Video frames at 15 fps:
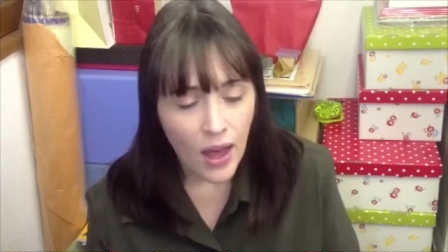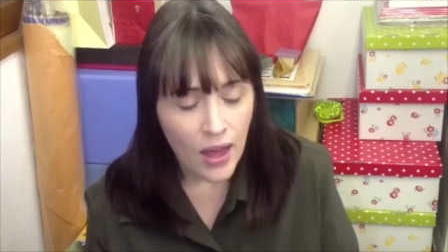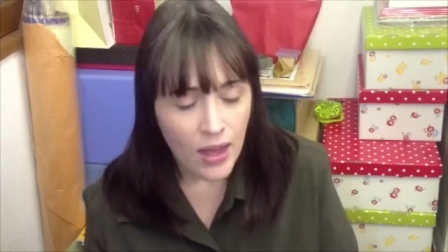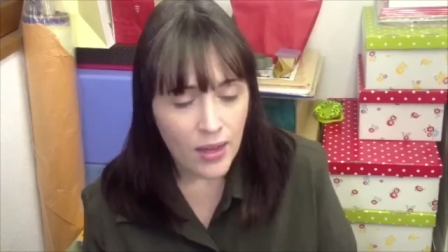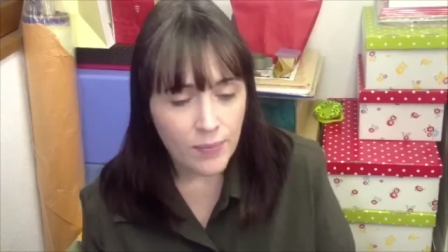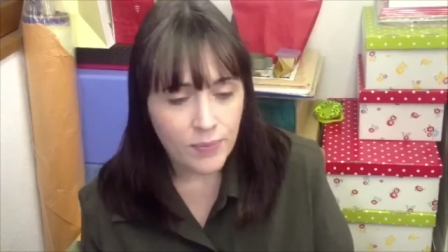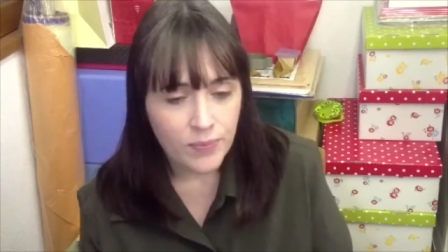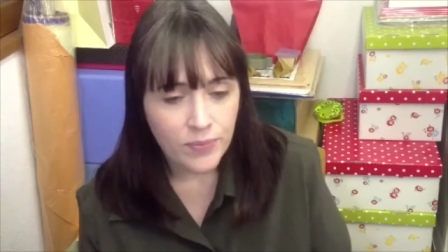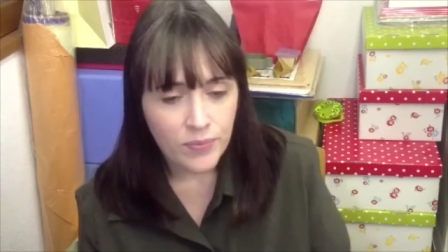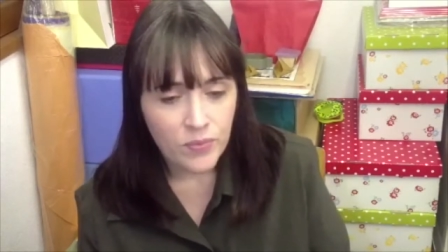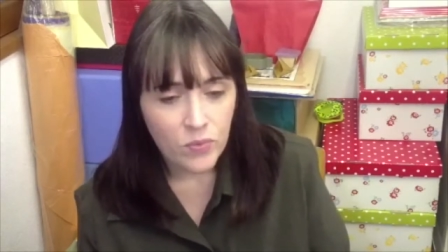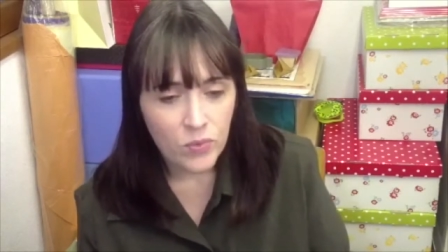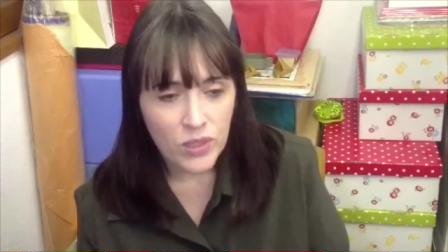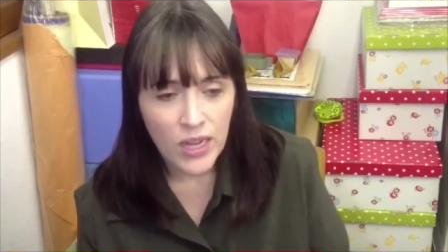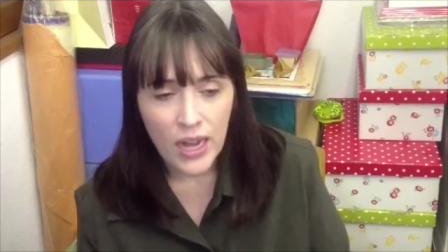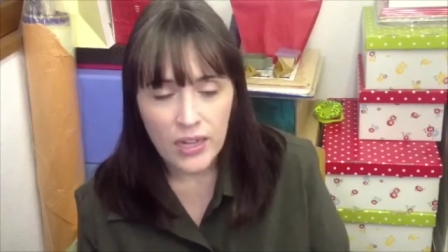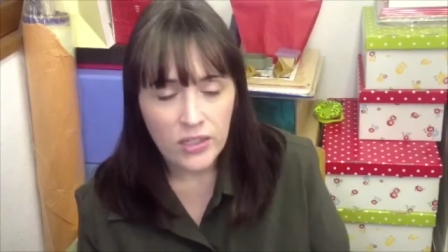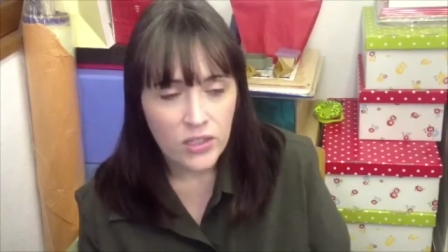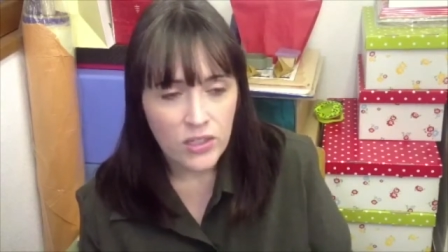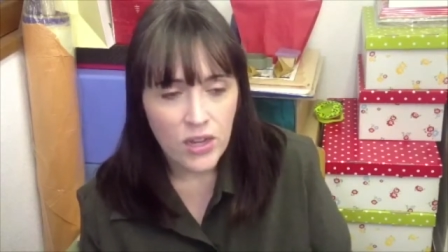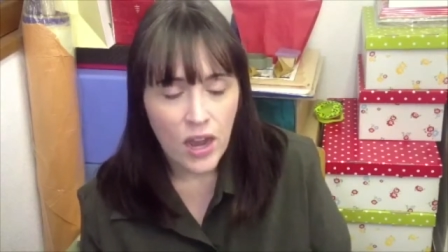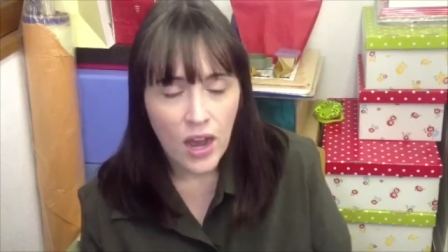Kind of
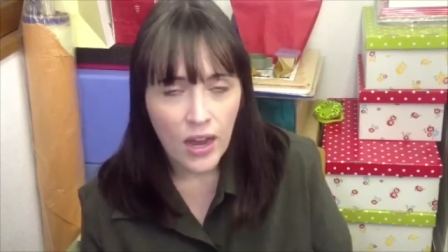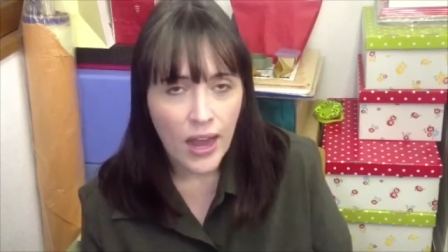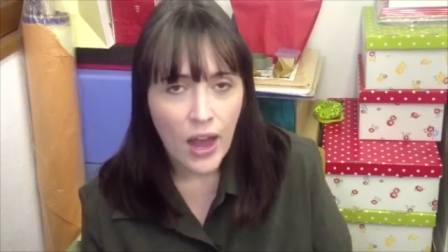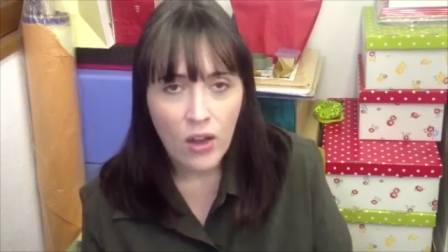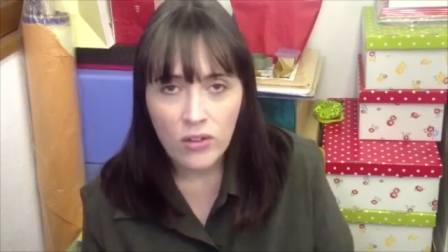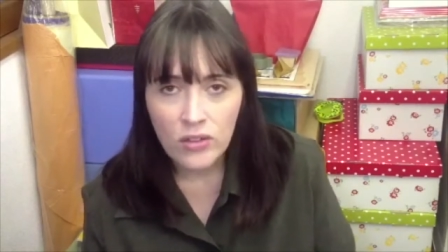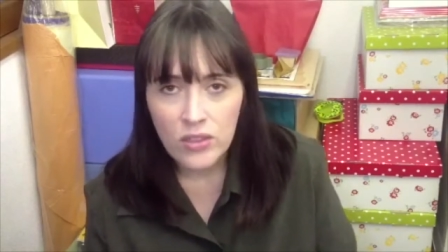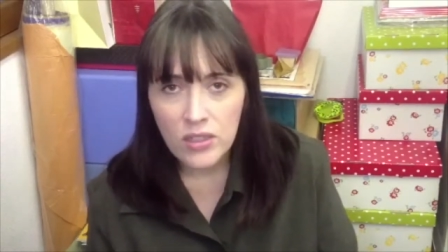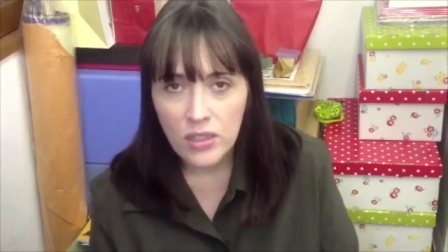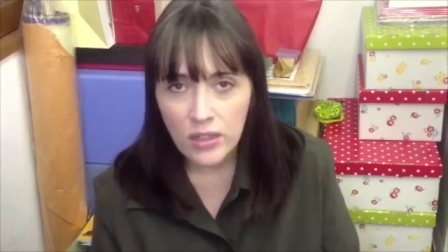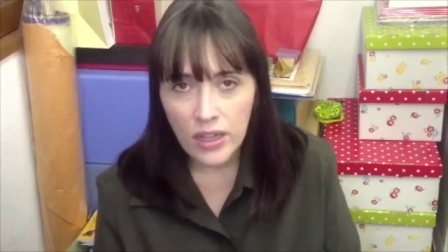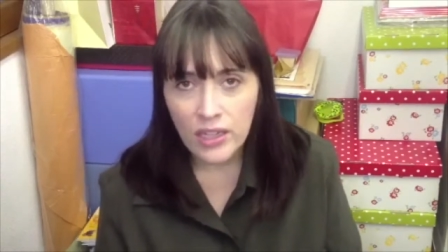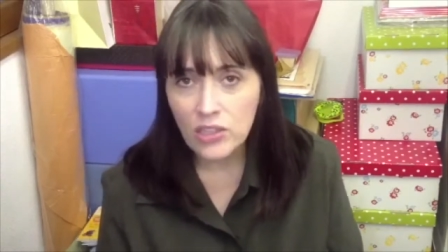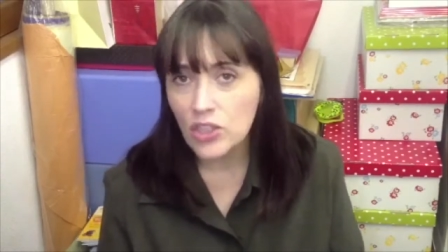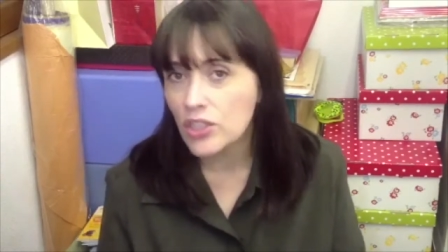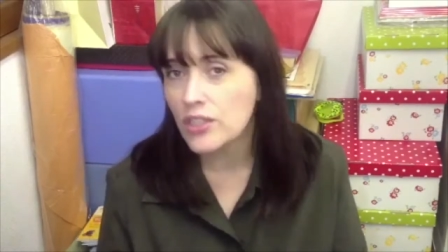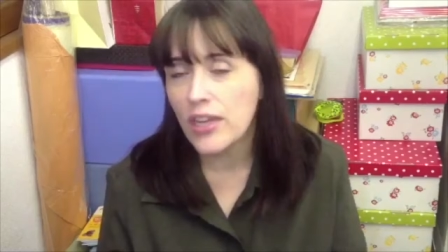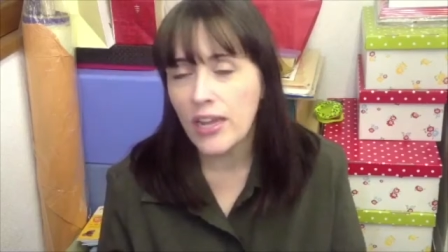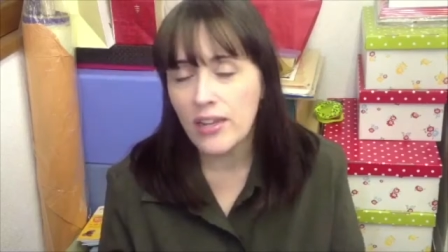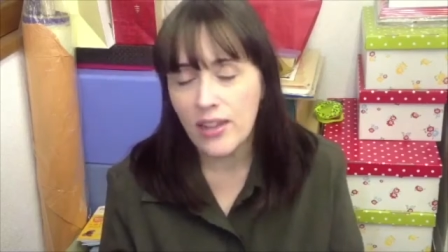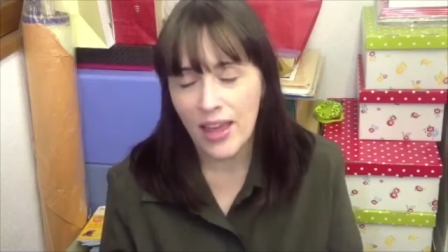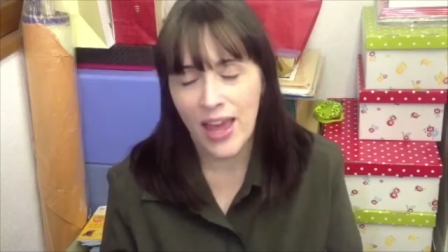just hung out until lunch and
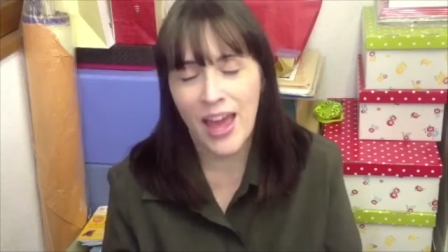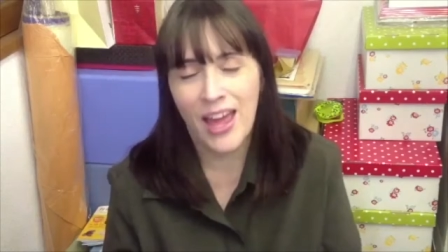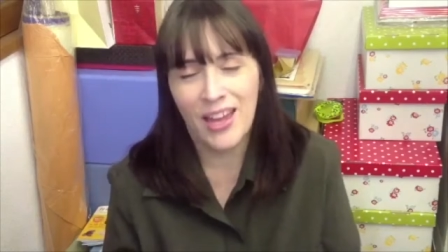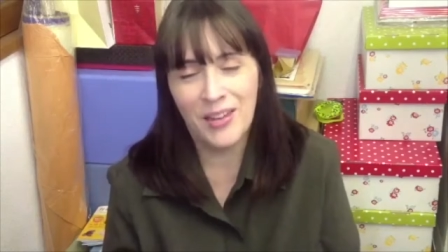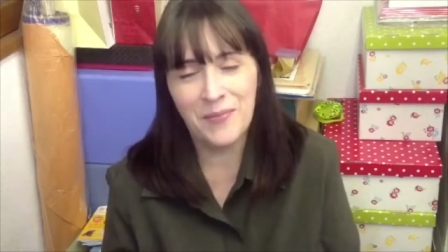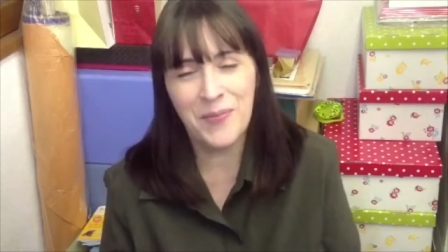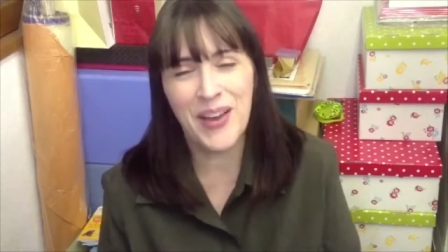ate then.